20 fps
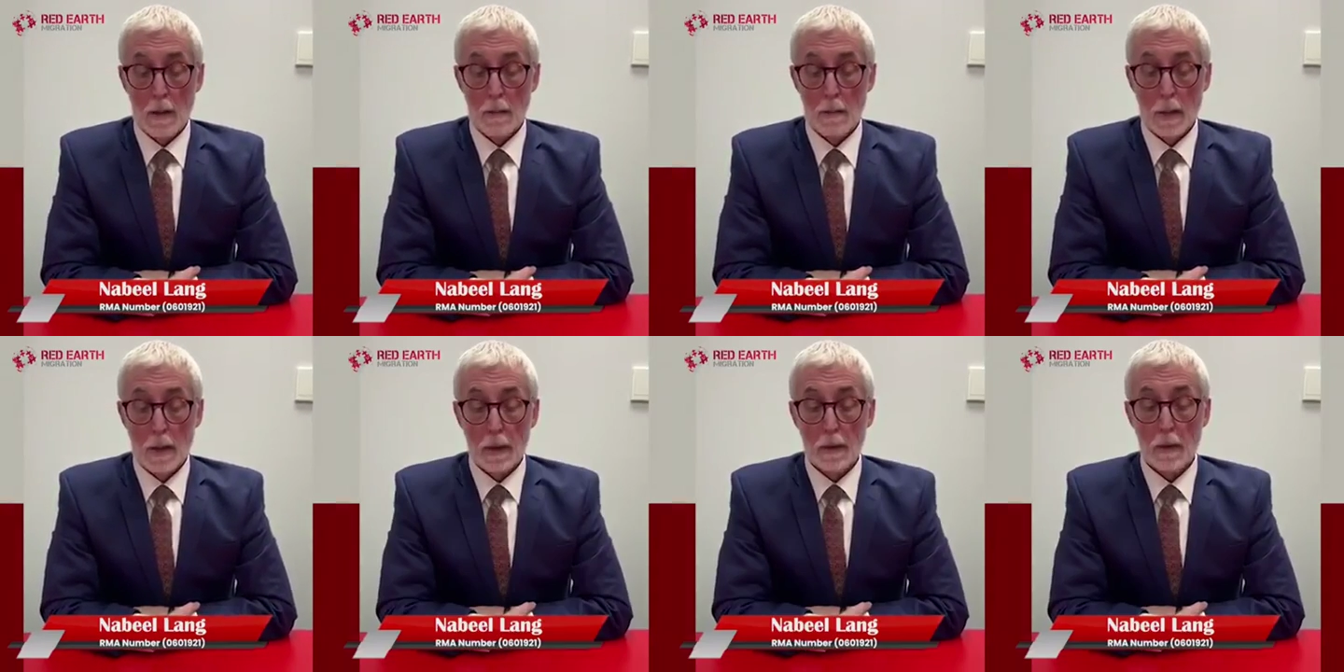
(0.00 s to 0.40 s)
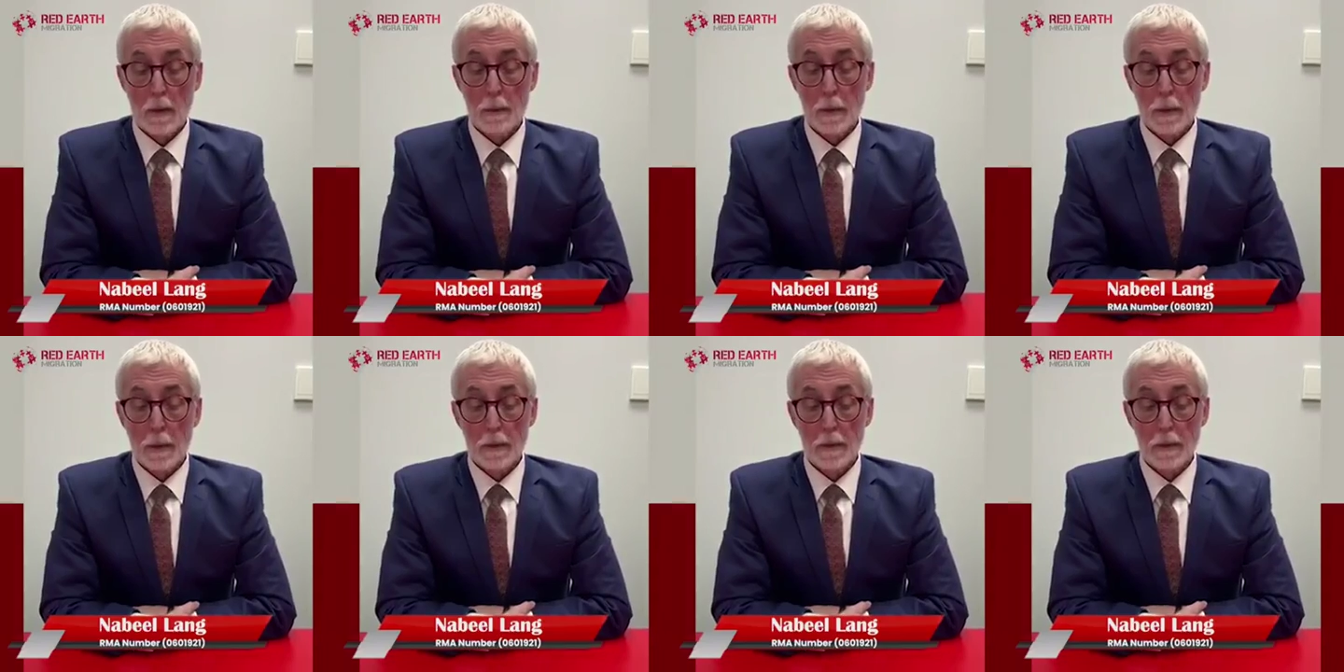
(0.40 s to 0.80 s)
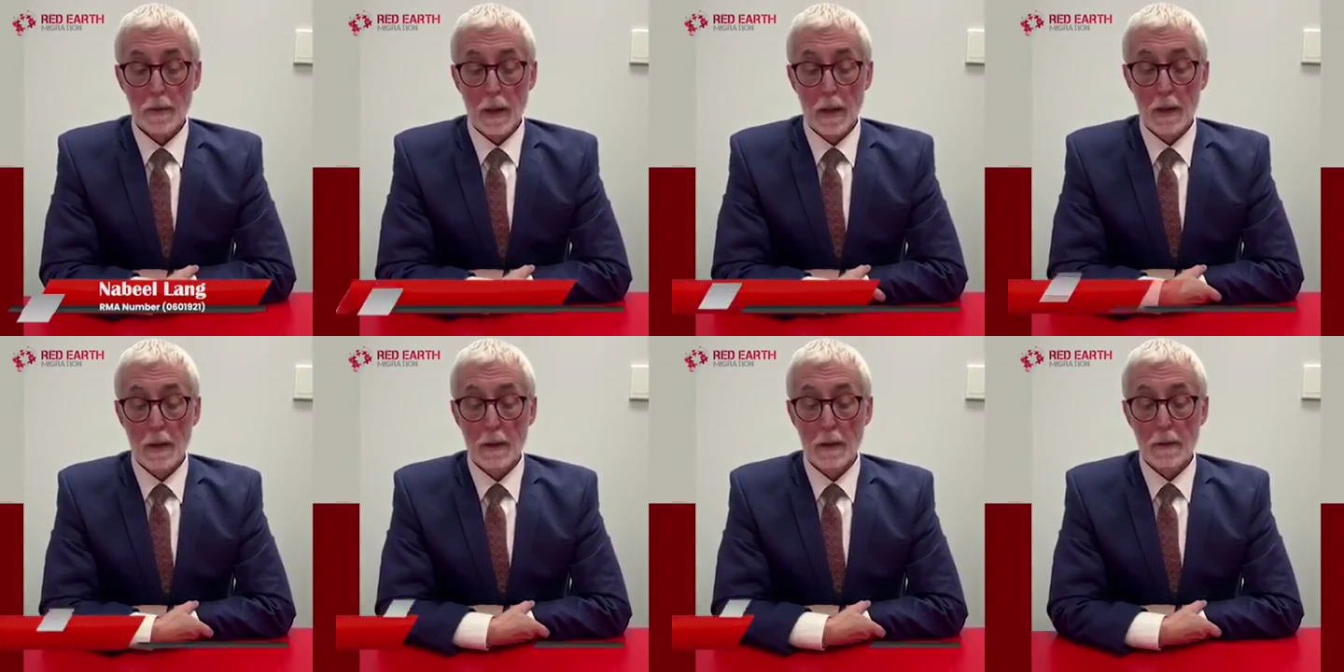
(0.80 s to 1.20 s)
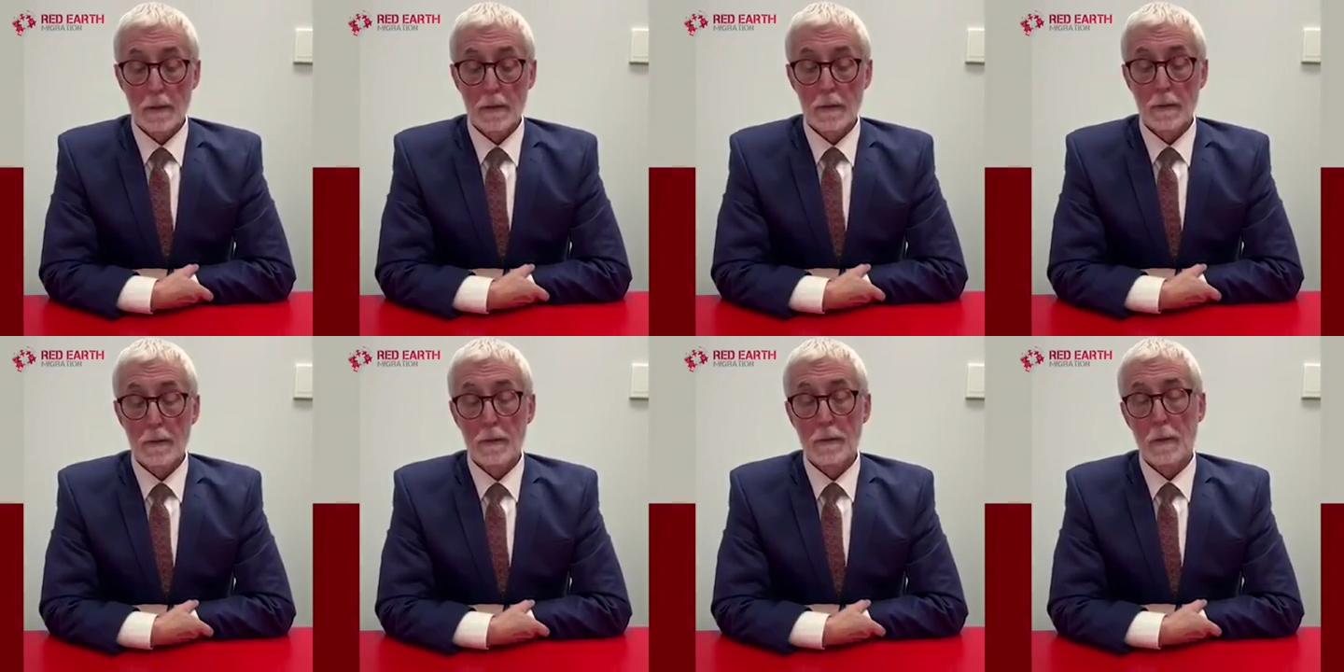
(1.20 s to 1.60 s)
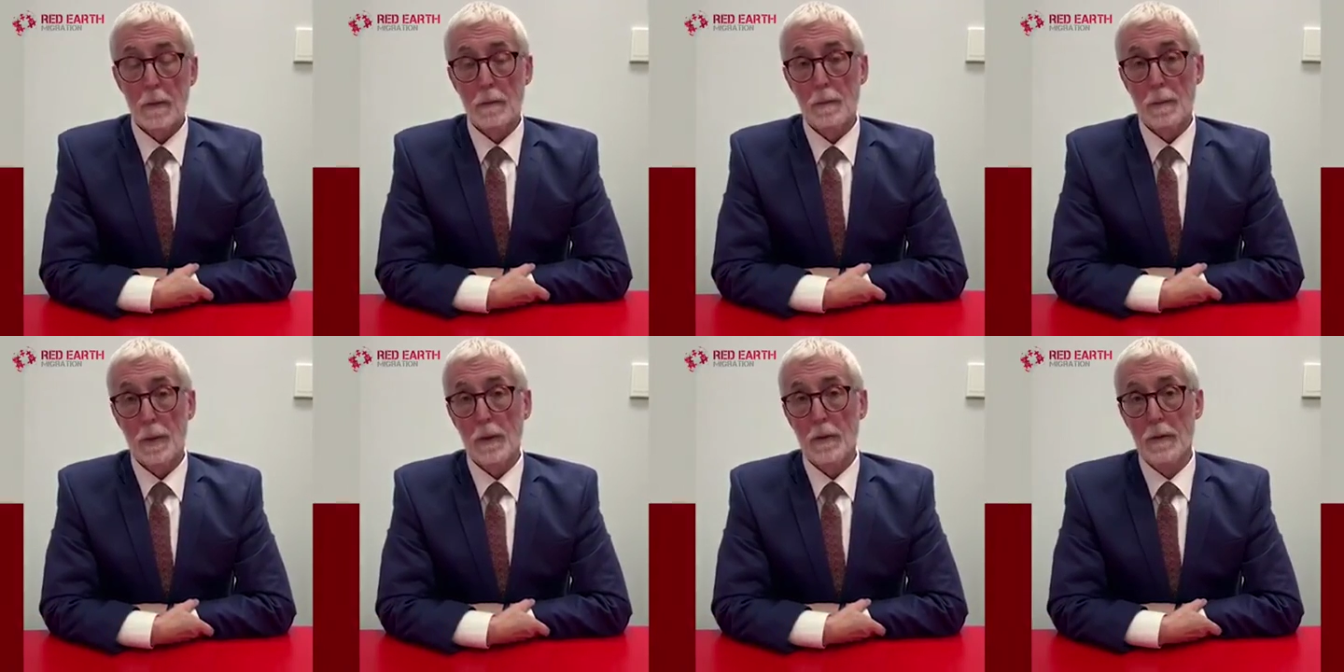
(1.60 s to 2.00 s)
My topic today is
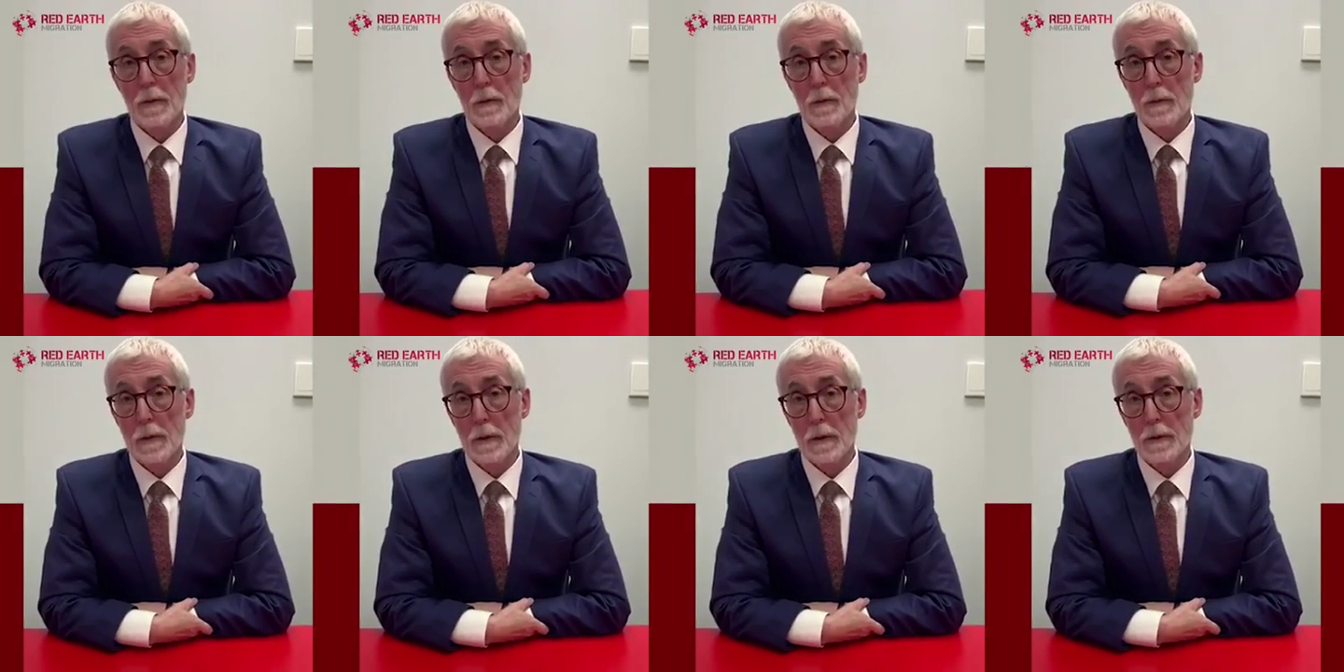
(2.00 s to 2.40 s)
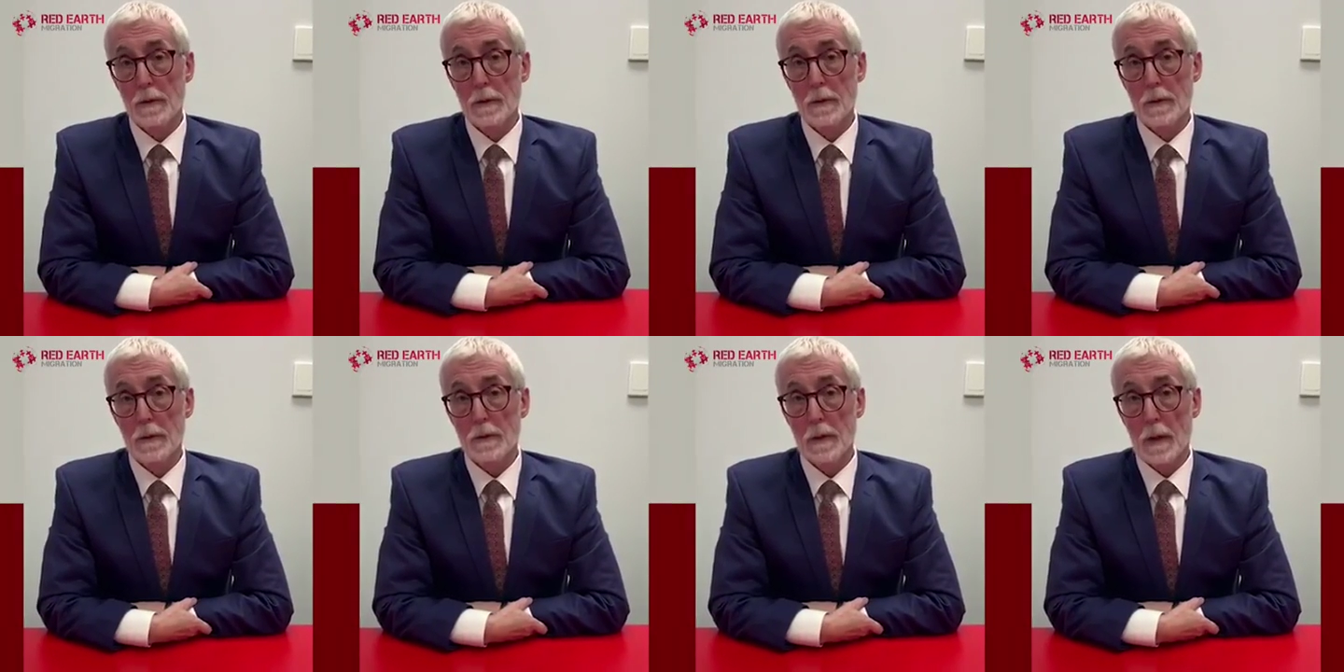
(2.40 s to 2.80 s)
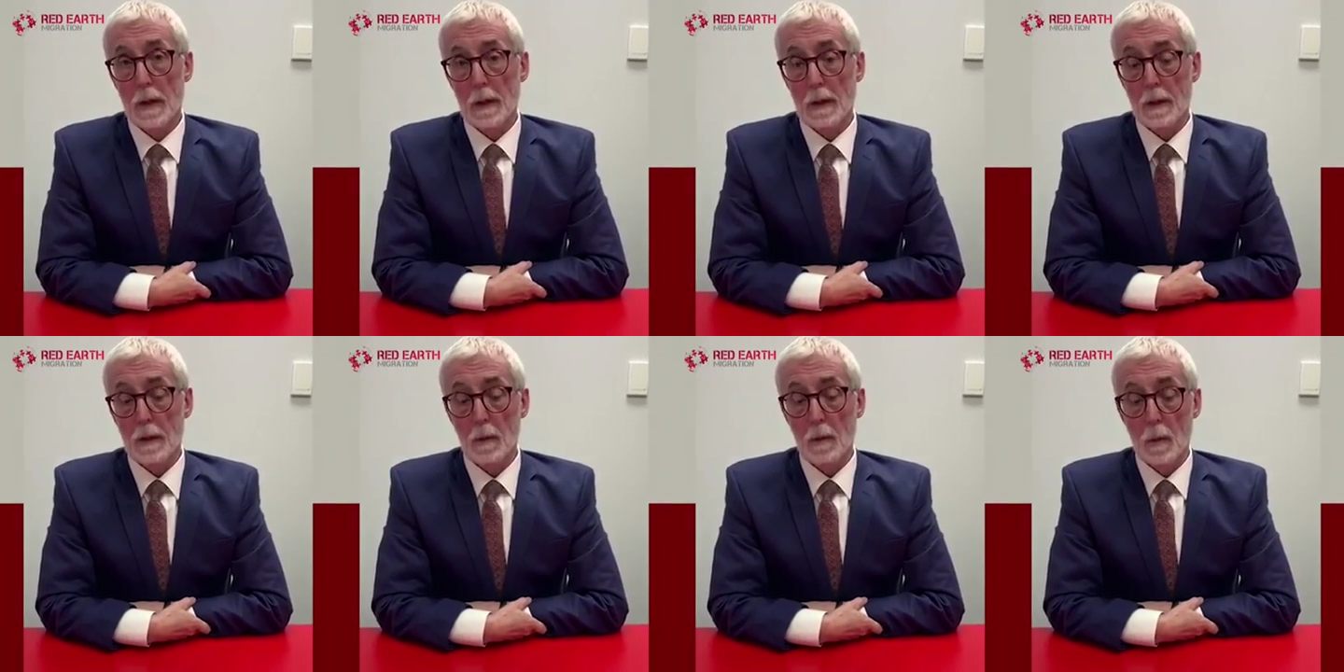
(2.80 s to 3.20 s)
bridging visas and